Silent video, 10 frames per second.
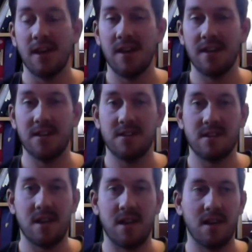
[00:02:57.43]

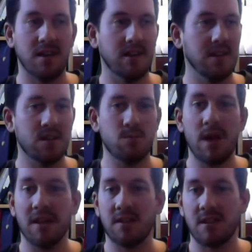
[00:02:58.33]
is
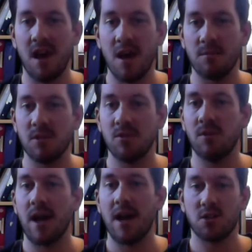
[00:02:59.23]
making the time
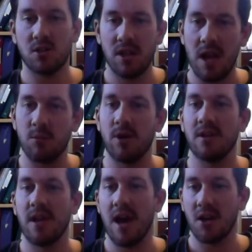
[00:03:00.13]
to actually
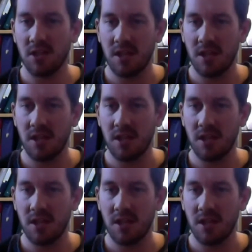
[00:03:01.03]
collaborate, actually get